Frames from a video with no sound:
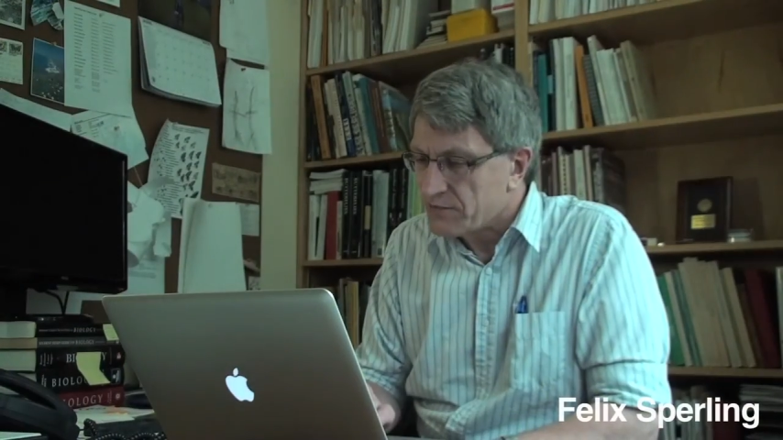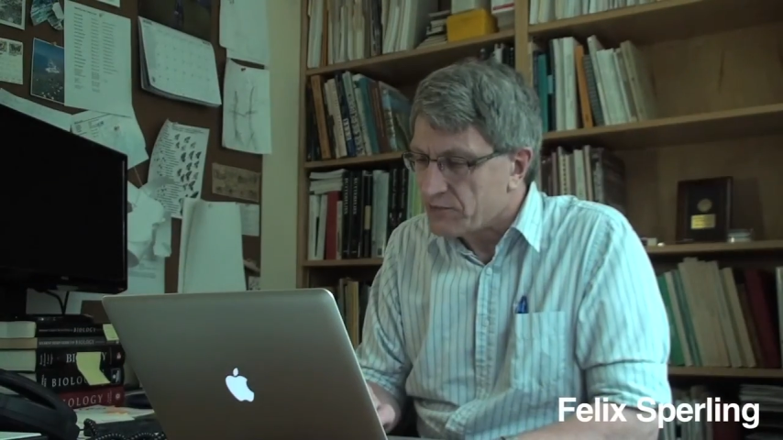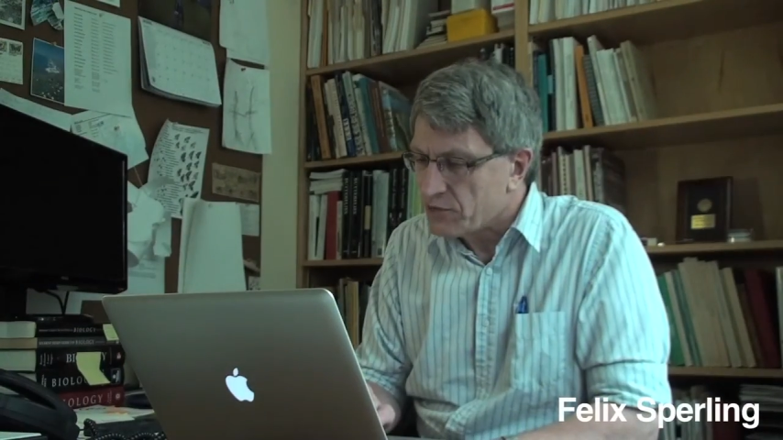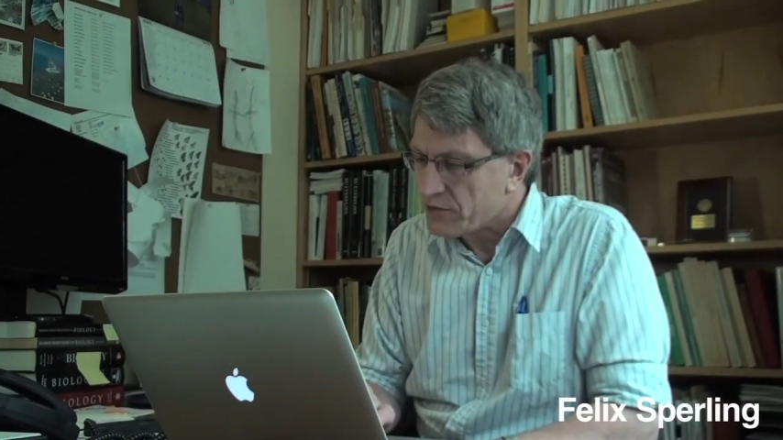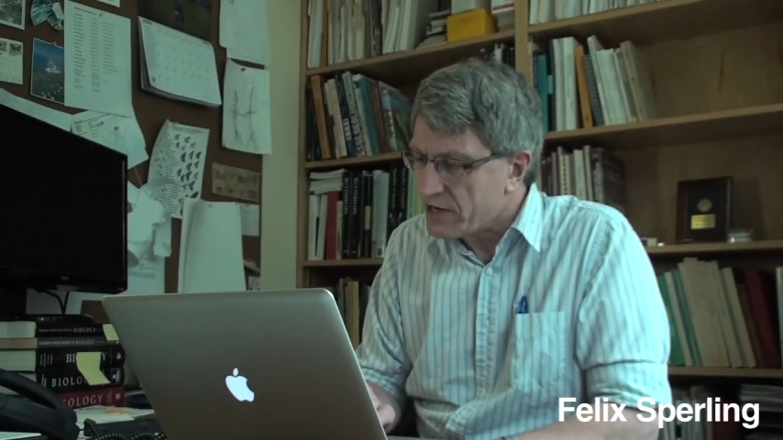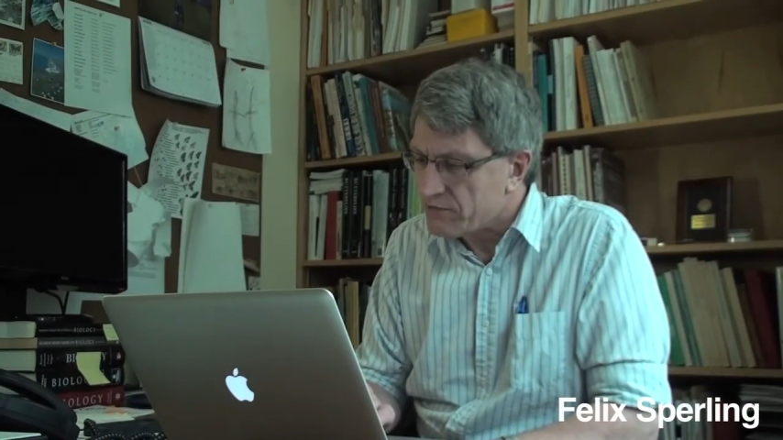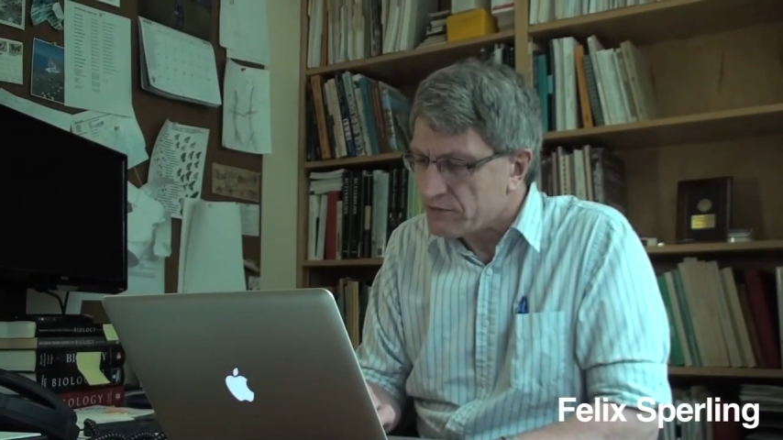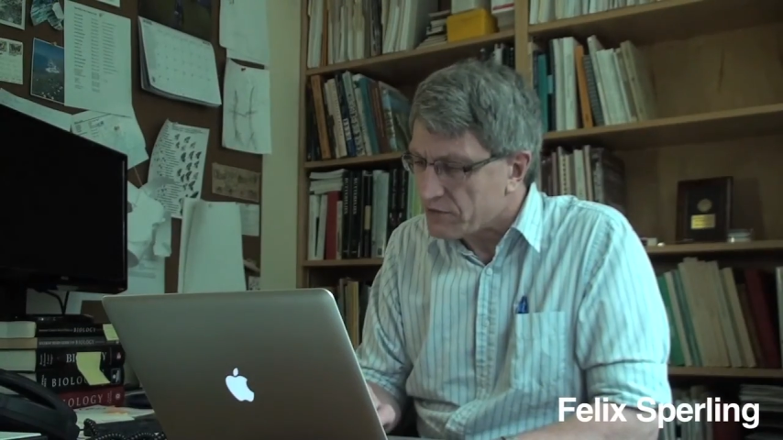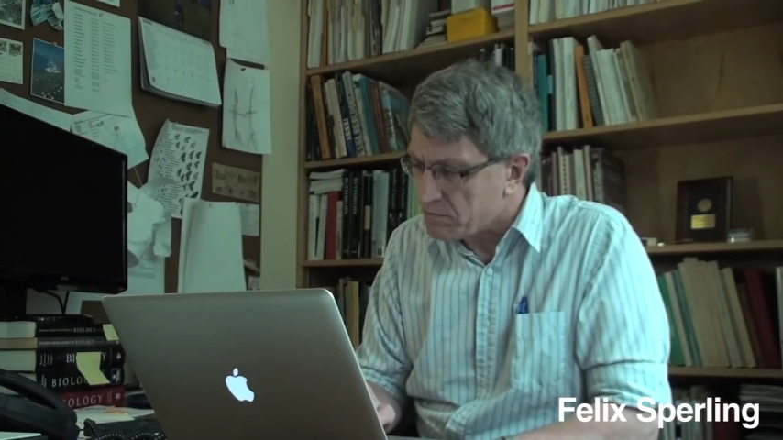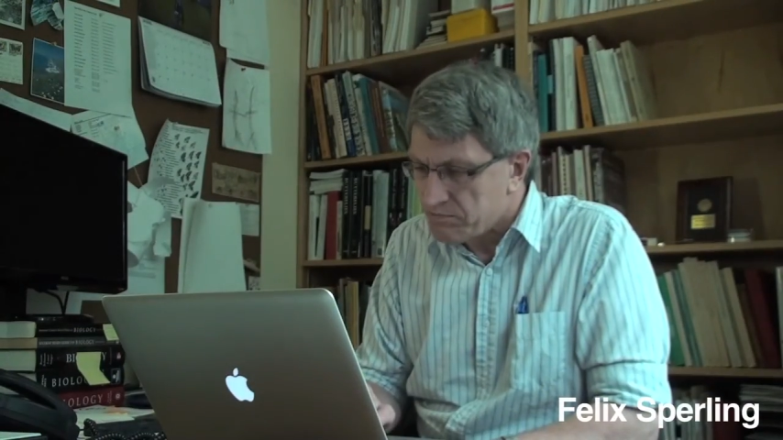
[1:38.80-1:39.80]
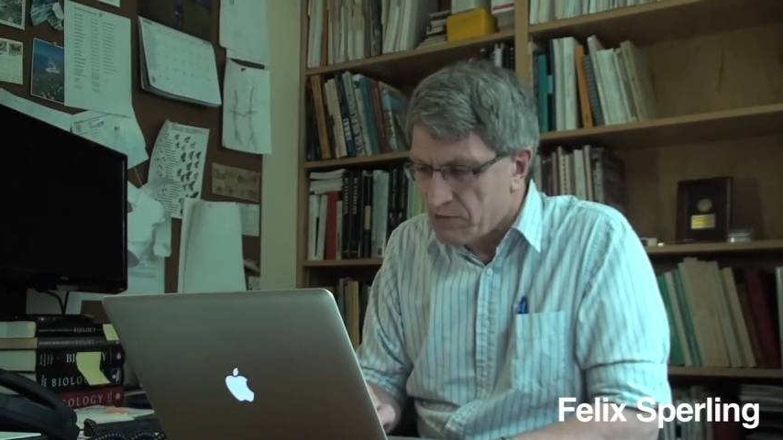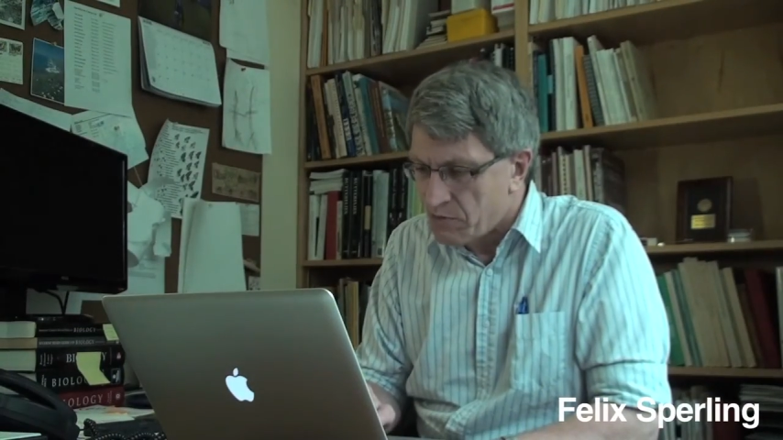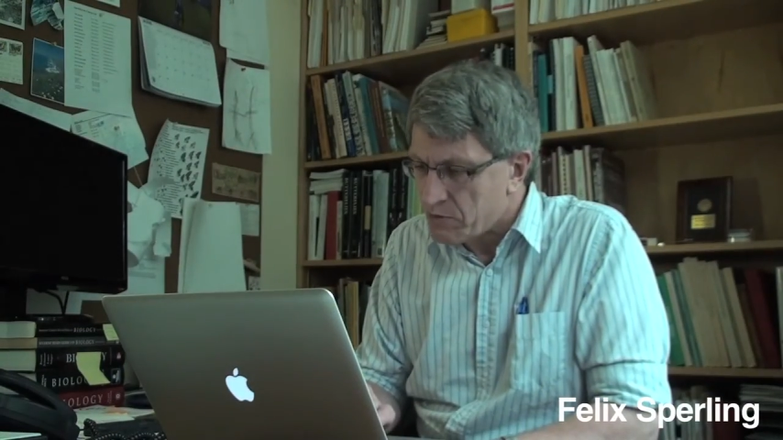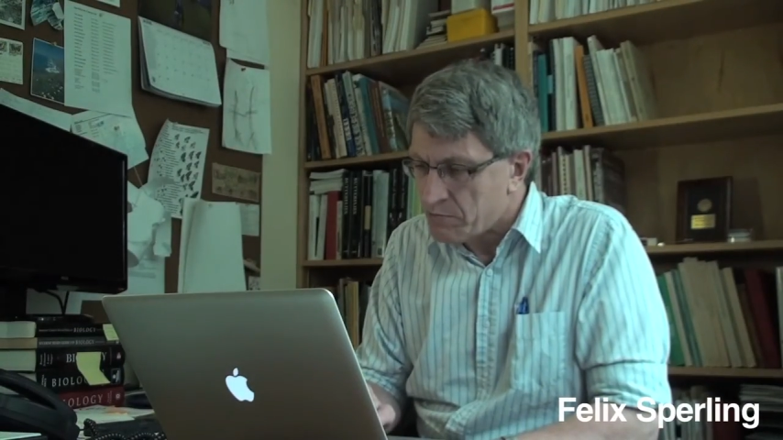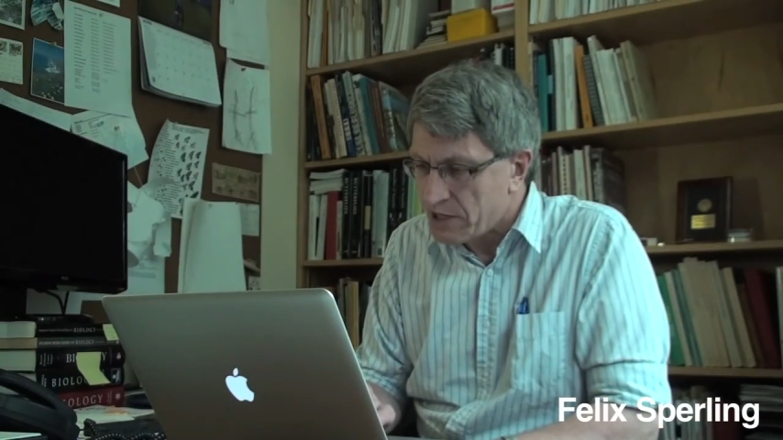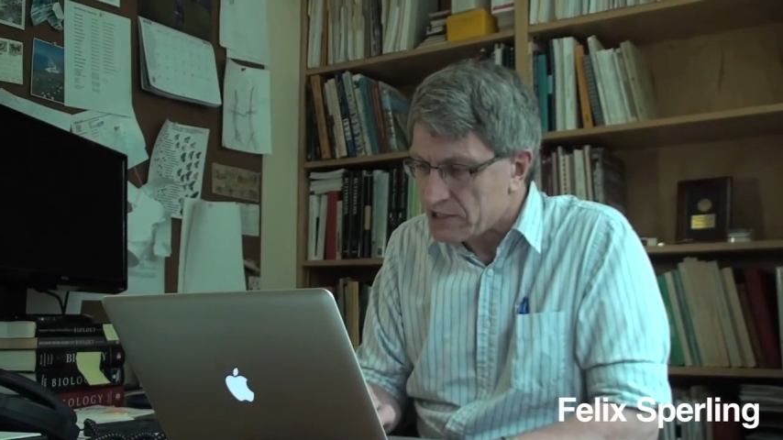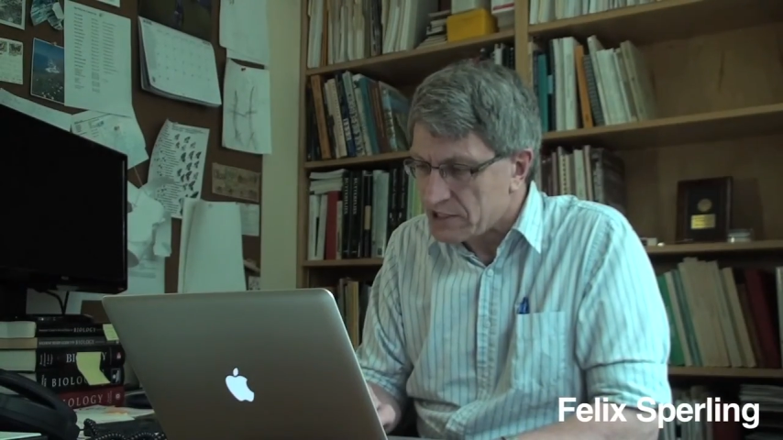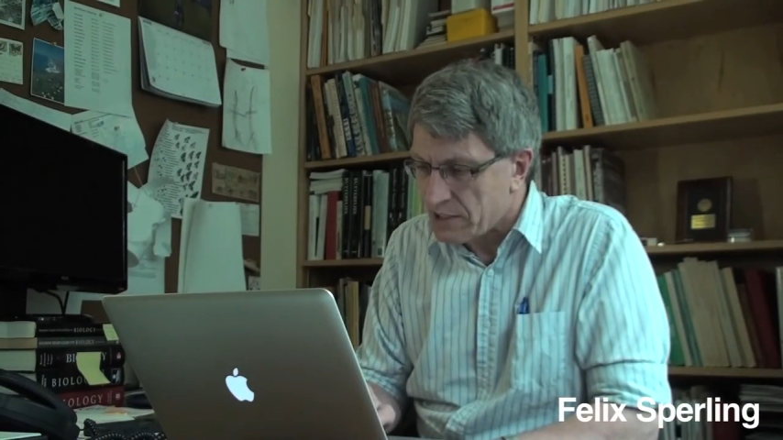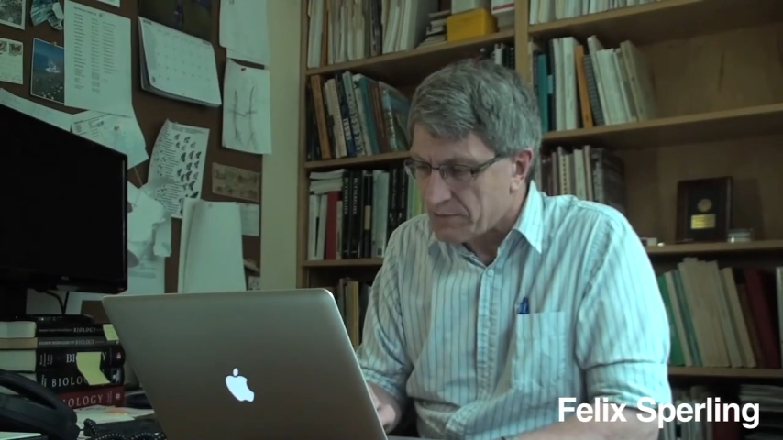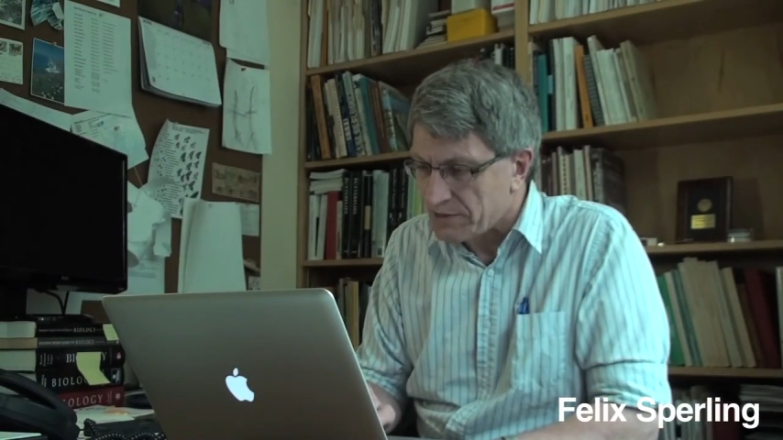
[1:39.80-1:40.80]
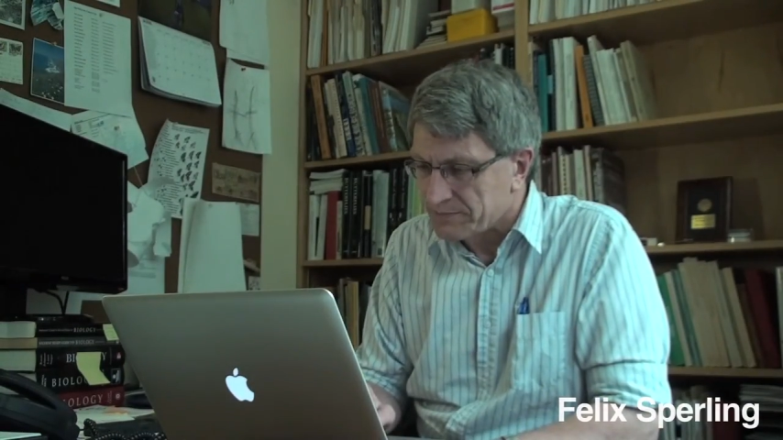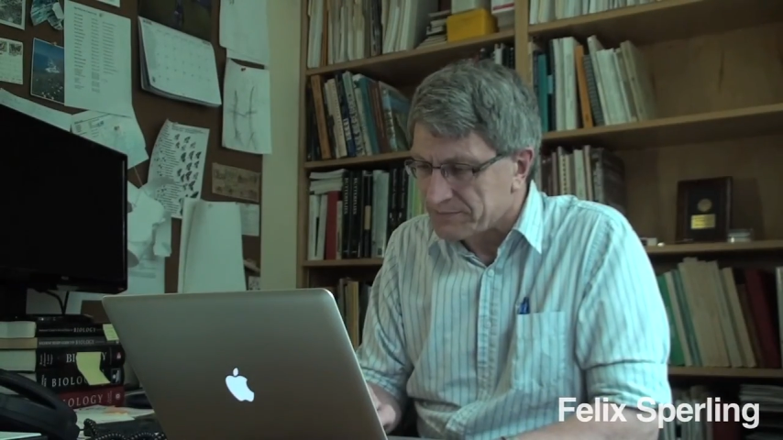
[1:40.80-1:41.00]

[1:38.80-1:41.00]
photograph of a Hobomok skipper.